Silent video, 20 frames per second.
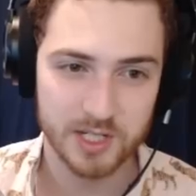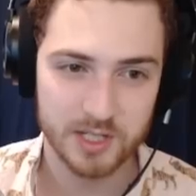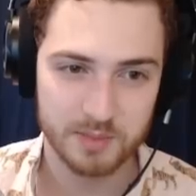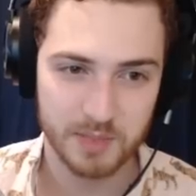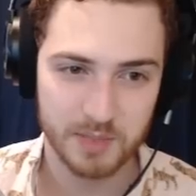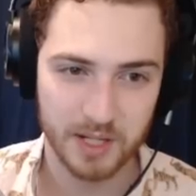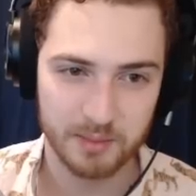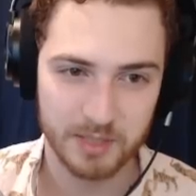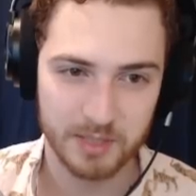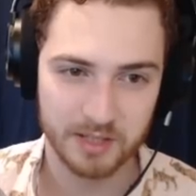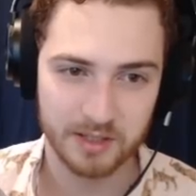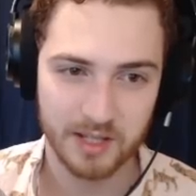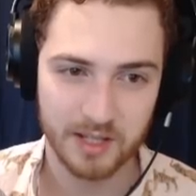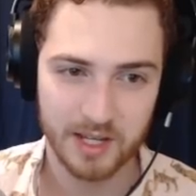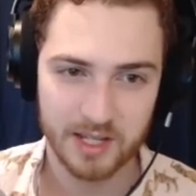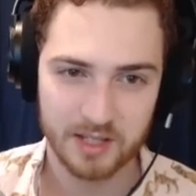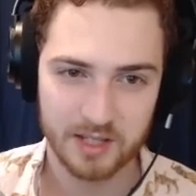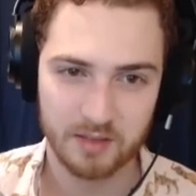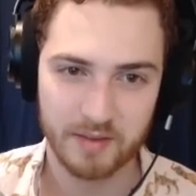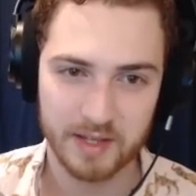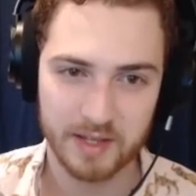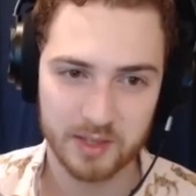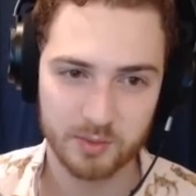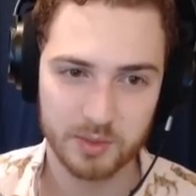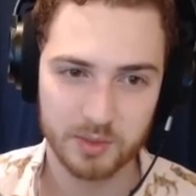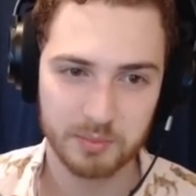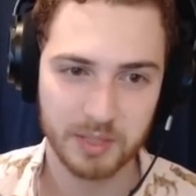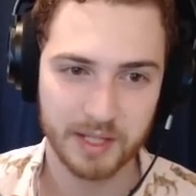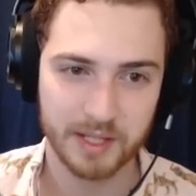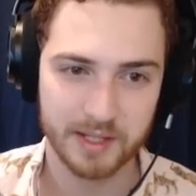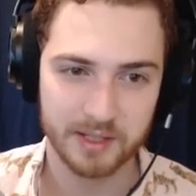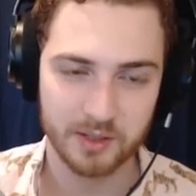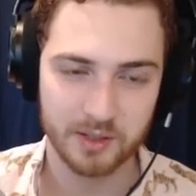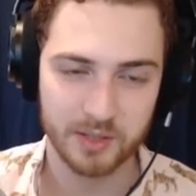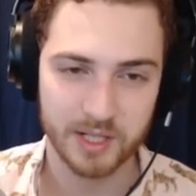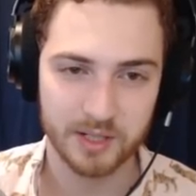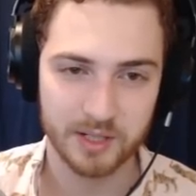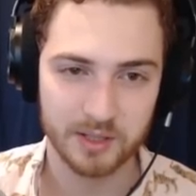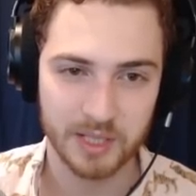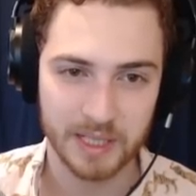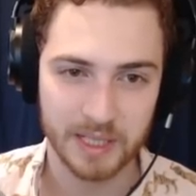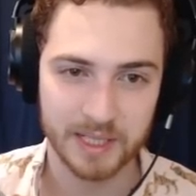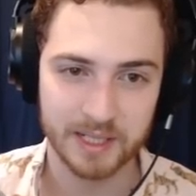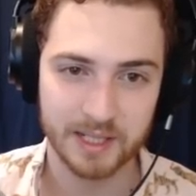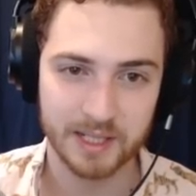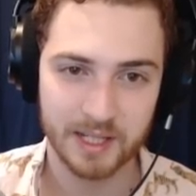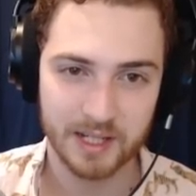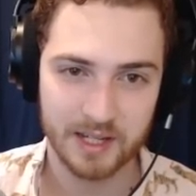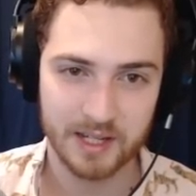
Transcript: But I mean, the fact that we're playing Yone early,